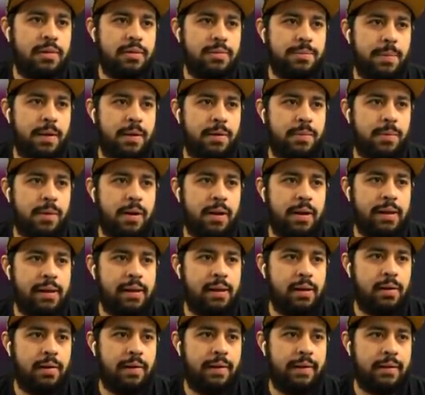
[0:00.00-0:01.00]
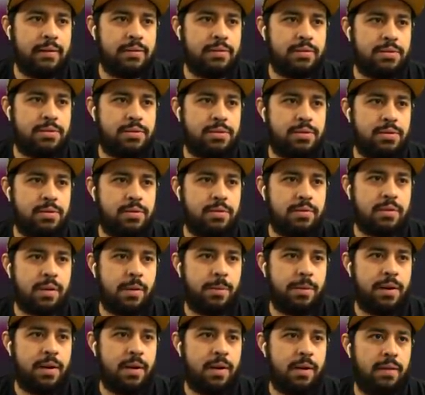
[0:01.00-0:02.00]
This man right here is juice. How
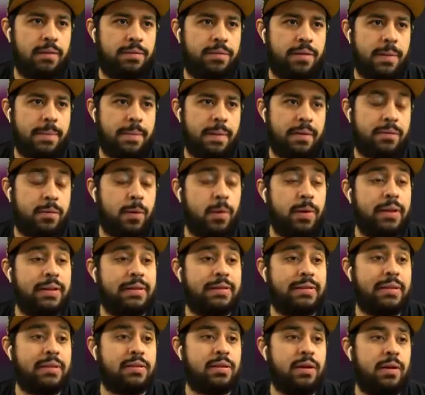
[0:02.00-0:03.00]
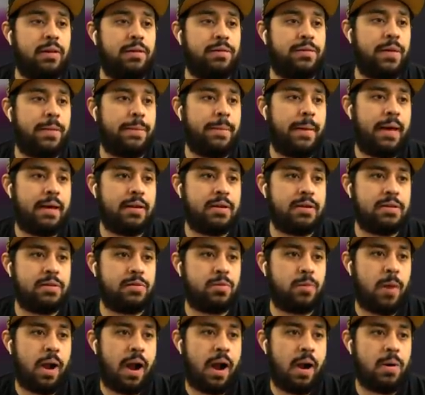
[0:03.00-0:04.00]
many Hall of Fame badges? 46 Hall of Fame badges.
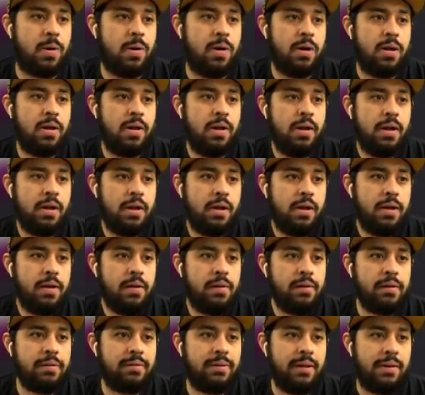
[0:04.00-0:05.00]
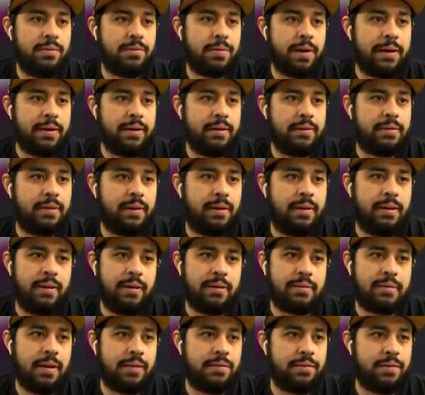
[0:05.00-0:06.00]
Does he have Randy? He
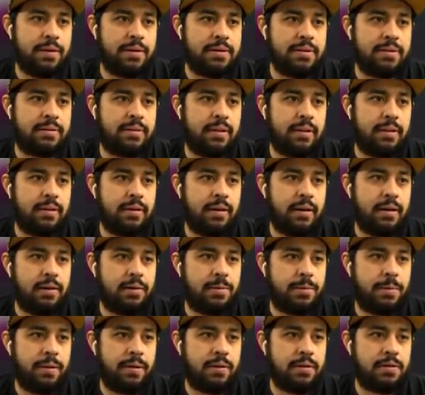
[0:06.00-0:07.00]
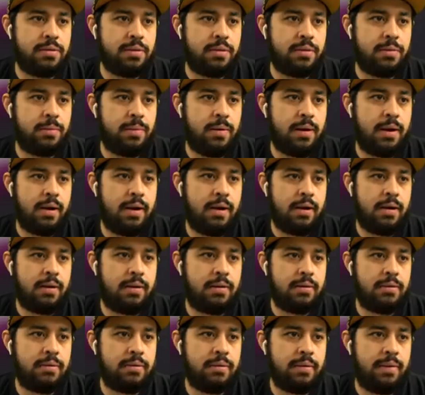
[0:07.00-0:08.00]
does have Range Extender and Quick Draw.
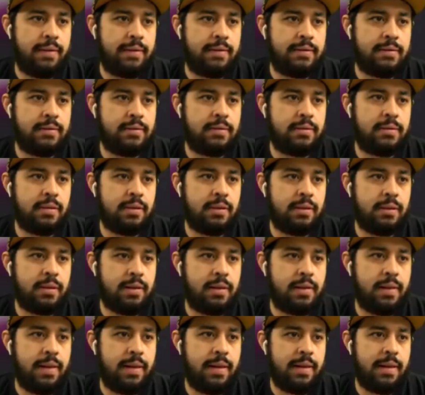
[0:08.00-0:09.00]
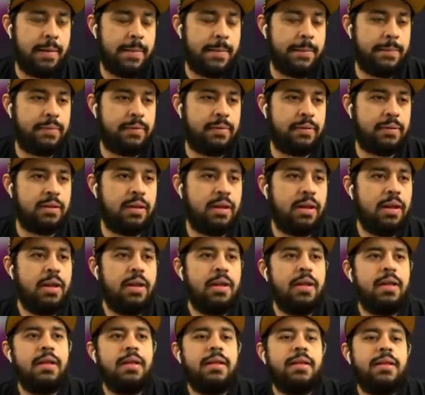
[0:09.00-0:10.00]
Wow, that's clamps.
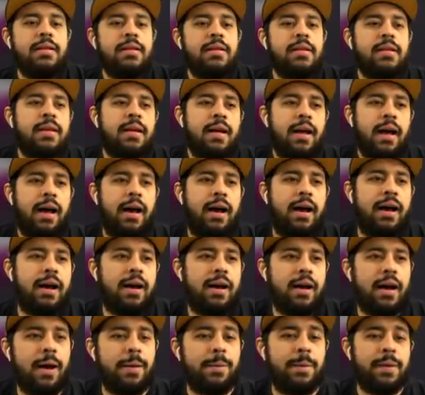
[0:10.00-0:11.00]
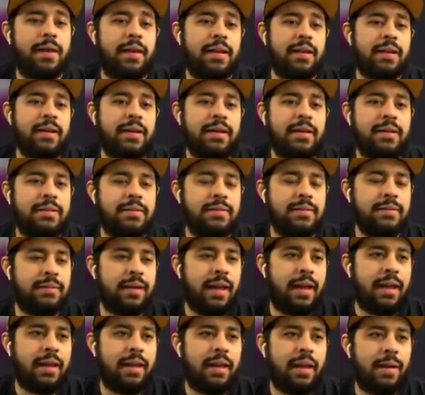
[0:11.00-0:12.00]
Uh, I mean,
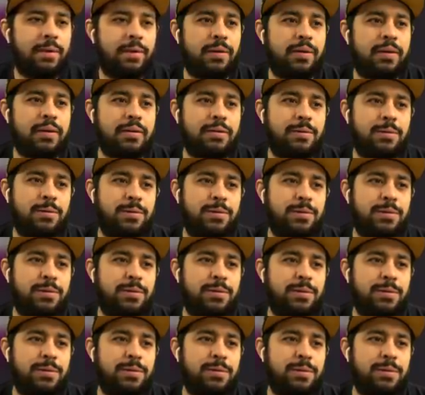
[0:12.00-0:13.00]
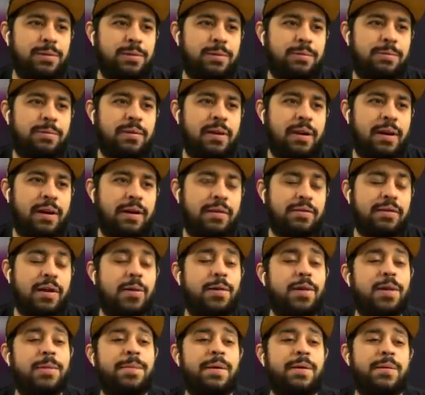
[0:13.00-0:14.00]
I oh, if that
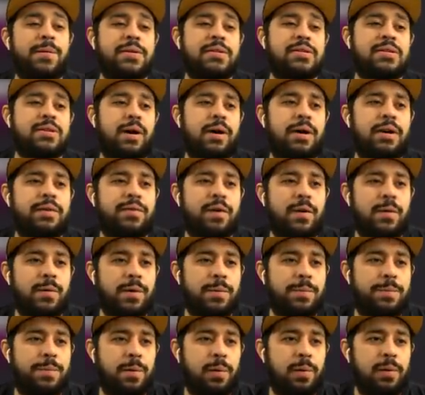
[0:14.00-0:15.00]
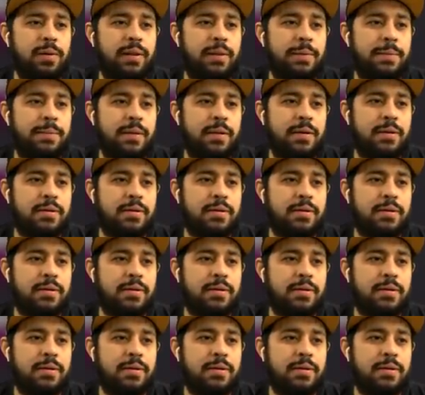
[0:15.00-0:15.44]
would have been Rashard, if I would have pulled him